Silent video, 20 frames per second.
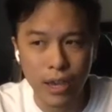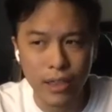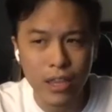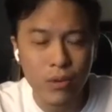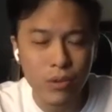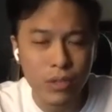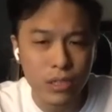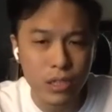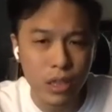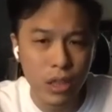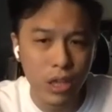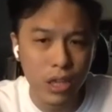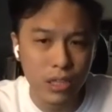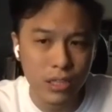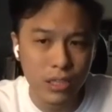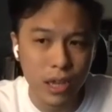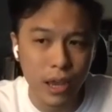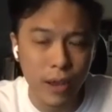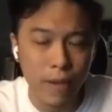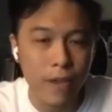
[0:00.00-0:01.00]
and there was
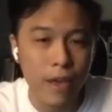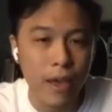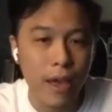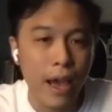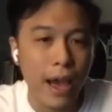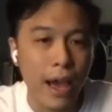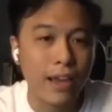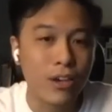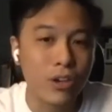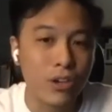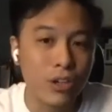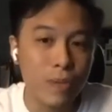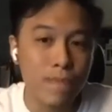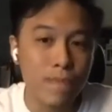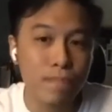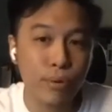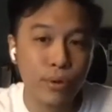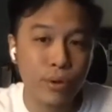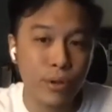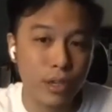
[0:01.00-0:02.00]
things that I
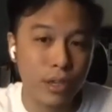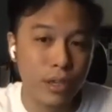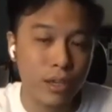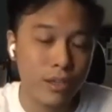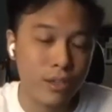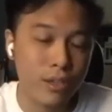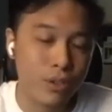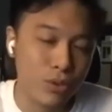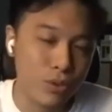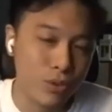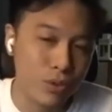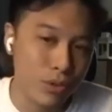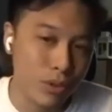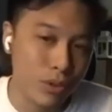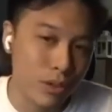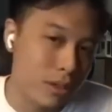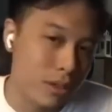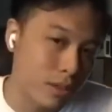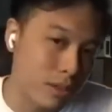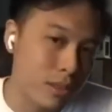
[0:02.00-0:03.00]
couldn't put into
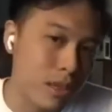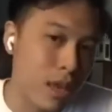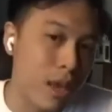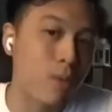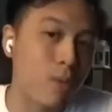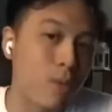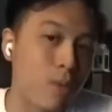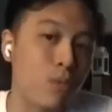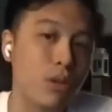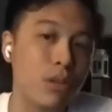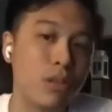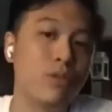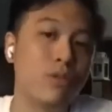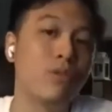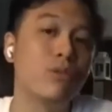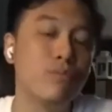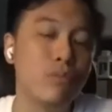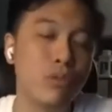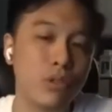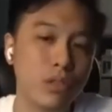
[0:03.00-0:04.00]
the Sam
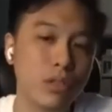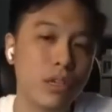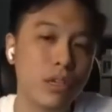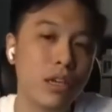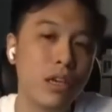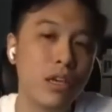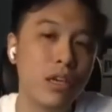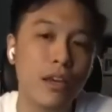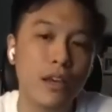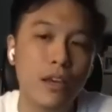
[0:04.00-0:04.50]
Willows music,